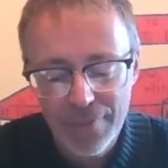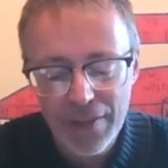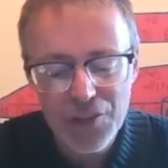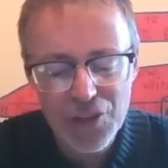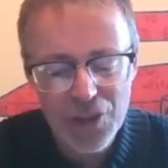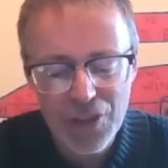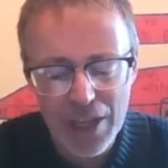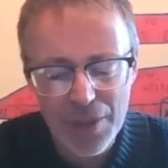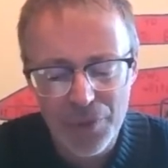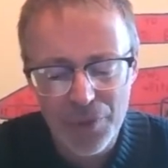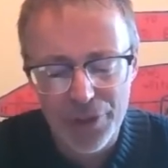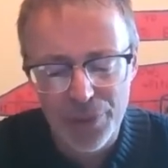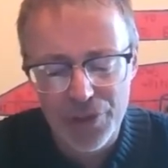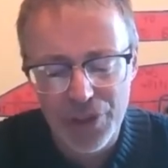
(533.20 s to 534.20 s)
She's out of
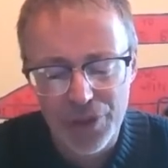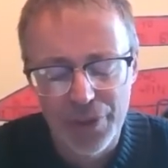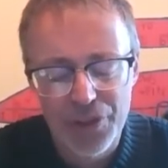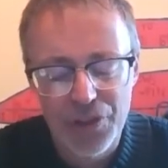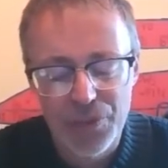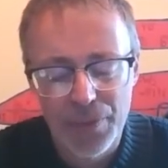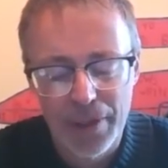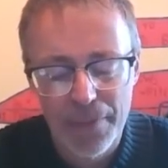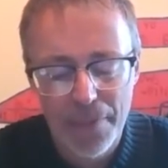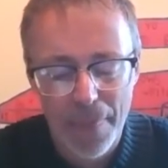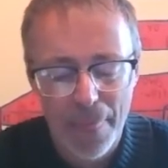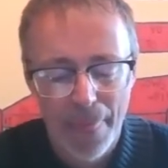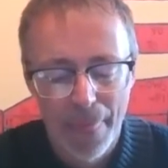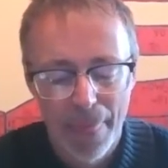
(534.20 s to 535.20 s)
breath when she reaches me.
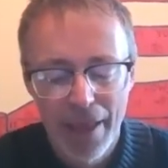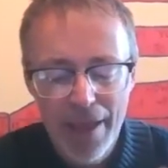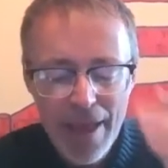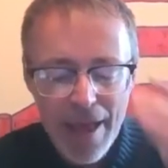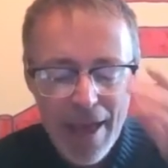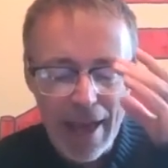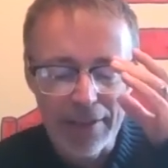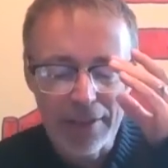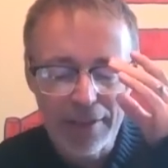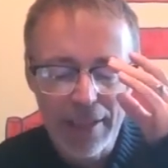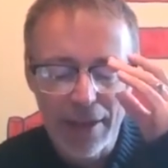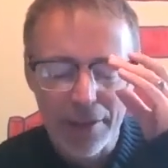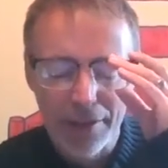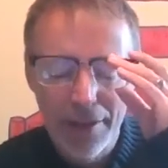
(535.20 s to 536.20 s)
At the
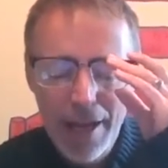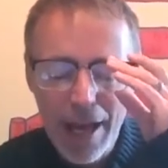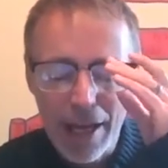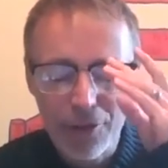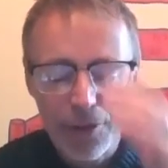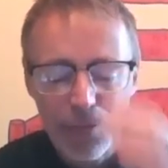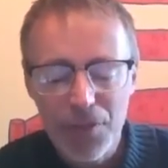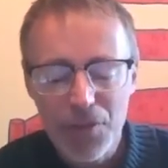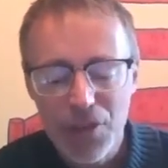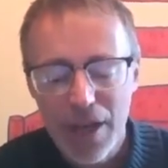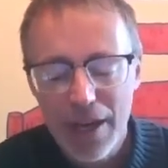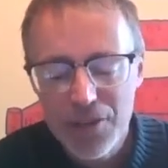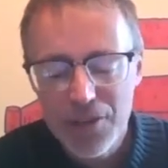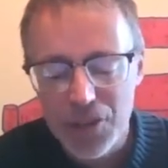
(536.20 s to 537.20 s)
ladder, I grip the
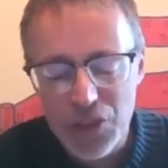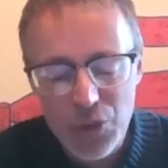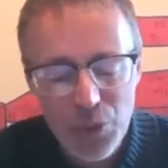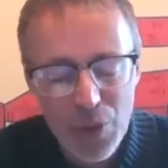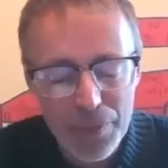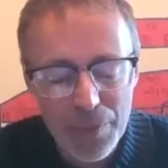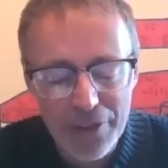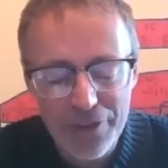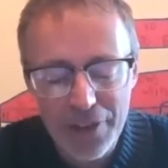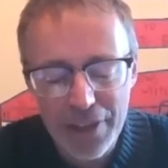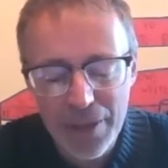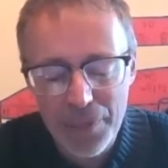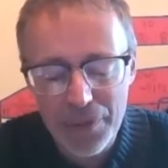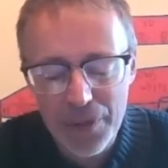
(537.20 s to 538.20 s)
sides and swing my feet
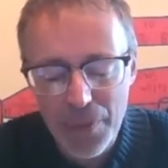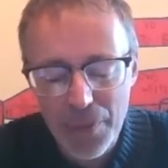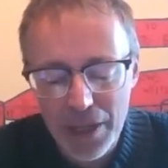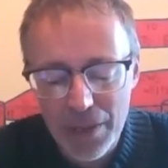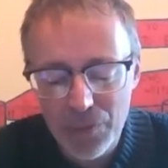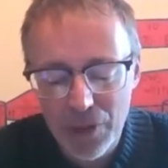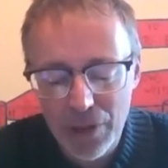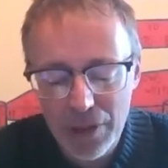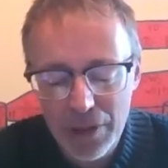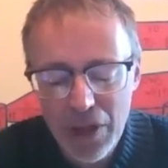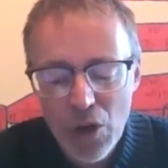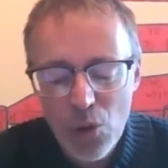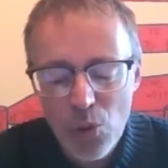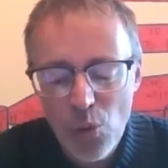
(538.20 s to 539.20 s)
up in the bottom rung.
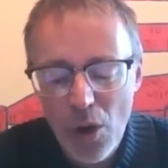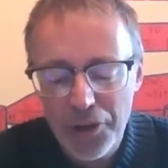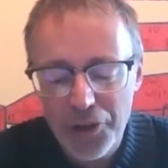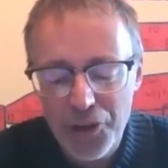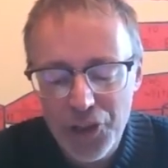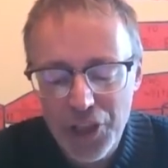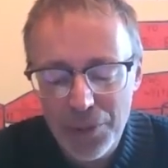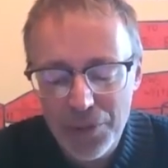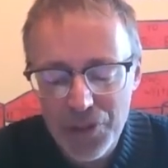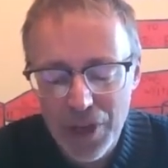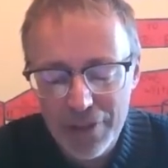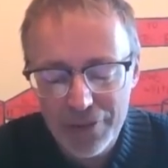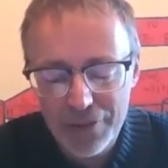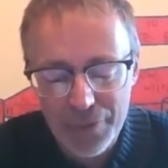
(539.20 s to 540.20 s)
Water showers
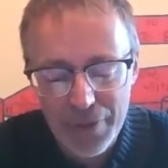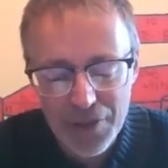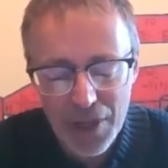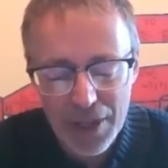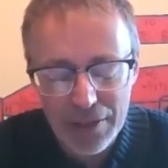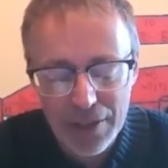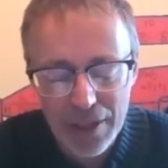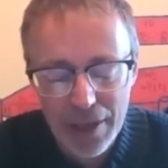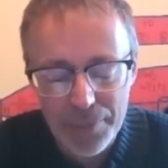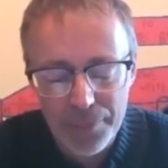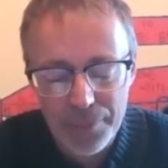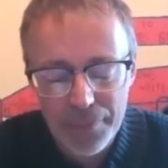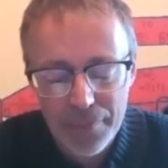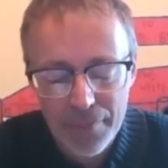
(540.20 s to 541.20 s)
off of me as I
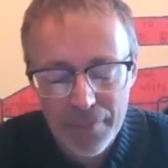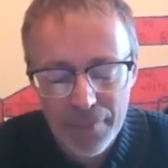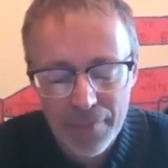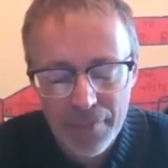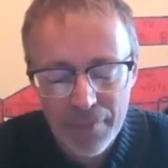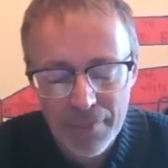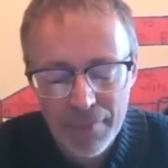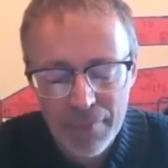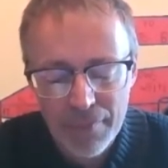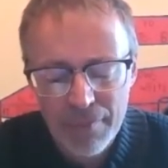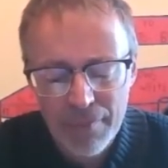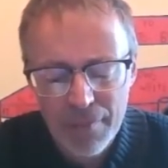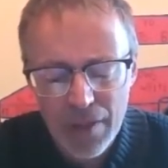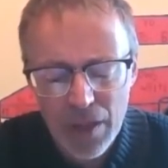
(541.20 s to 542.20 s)
climb.
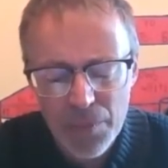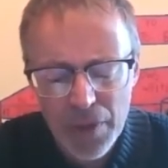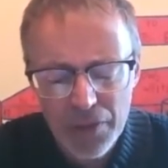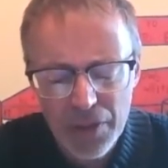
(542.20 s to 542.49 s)
About